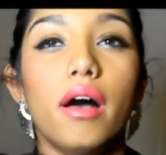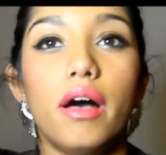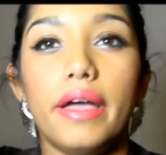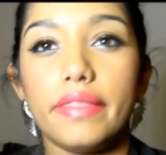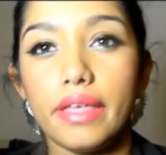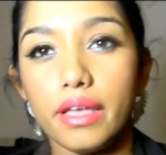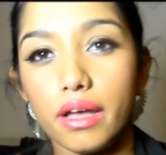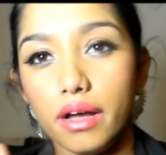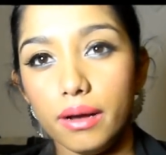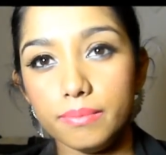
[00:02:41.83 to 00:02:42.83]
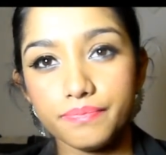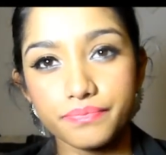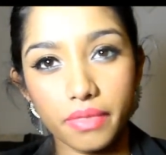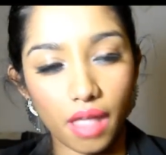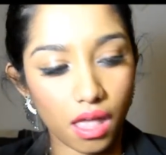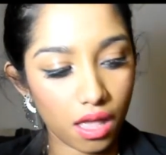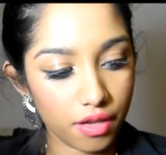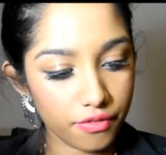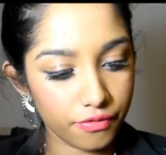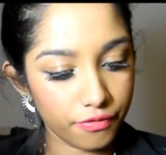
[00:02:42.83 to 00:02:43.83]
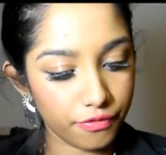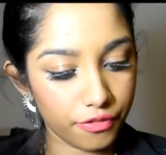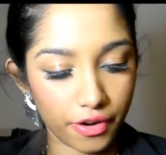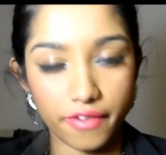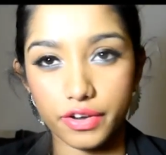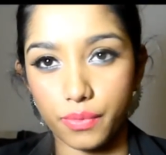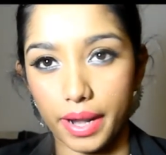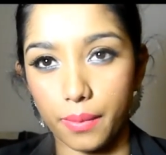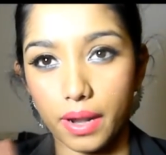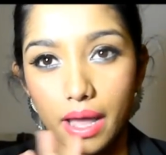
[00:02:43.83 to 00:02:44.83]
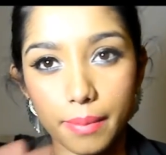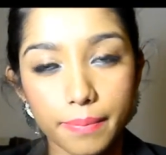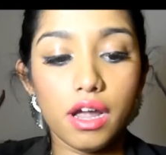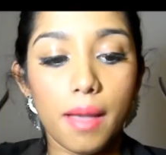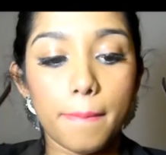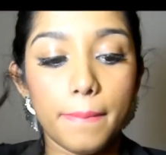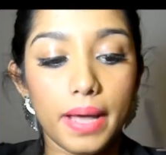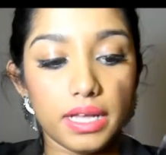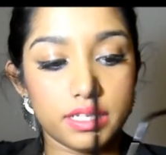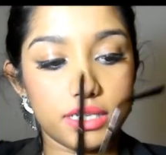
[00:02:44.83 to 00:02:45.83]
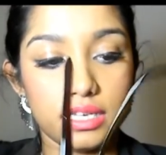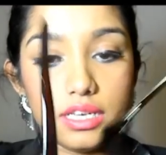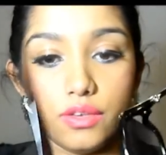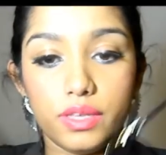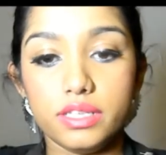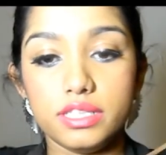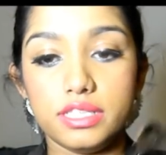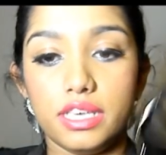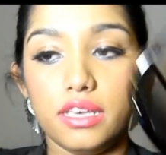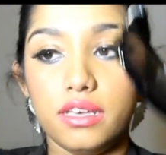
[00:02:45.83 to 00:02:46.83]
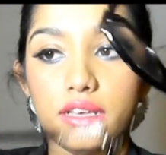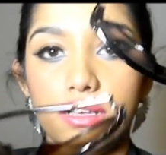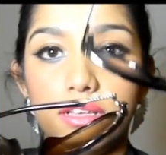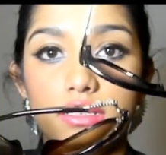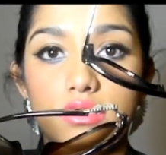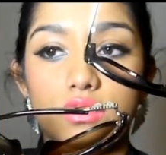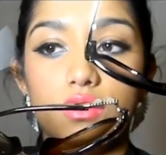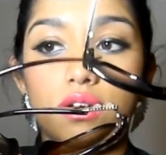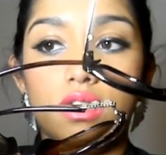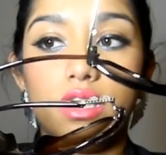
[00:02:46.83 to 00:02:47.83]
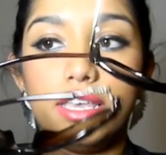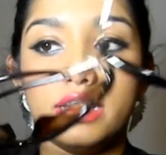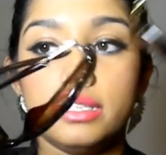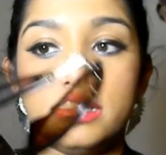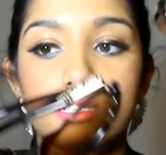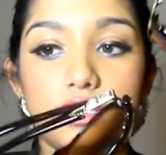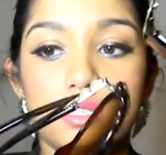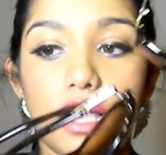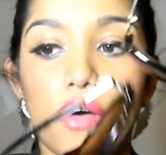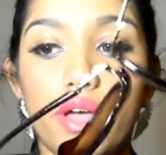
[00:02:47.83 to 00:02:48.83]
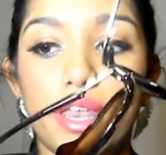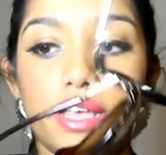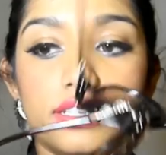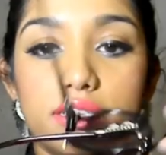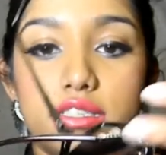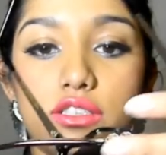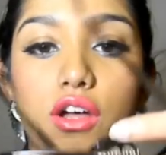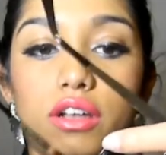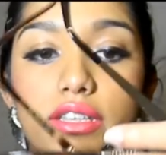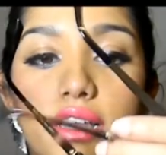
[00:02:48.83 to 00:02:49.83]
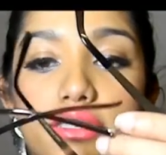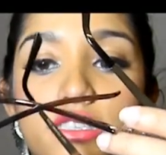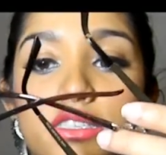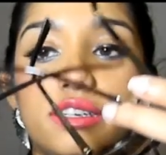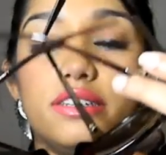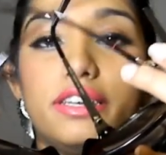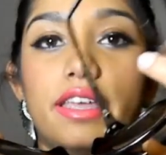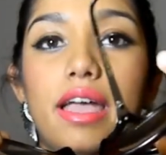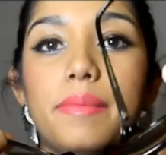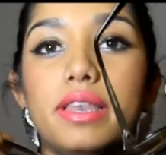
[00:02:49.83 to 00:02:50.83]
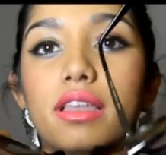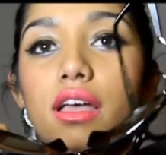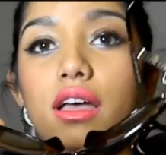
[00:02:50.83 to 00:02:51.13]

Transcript: uh, i think um, forever 21 um, but you can see so yes this is how it is it's not that sturdy i mean